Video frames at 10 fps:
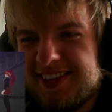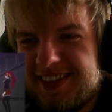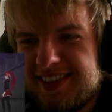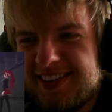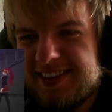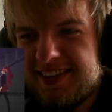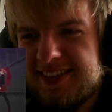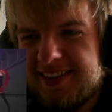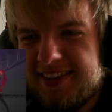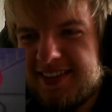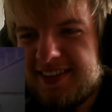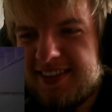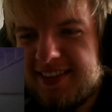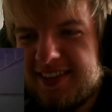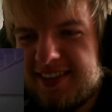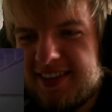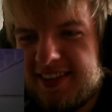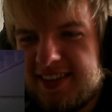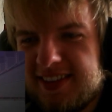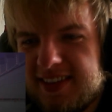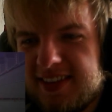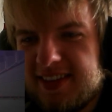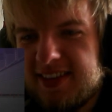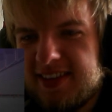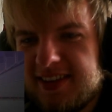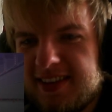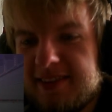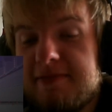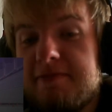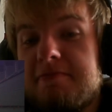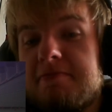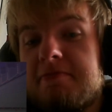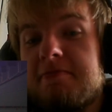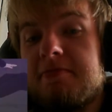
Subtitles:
[no speech]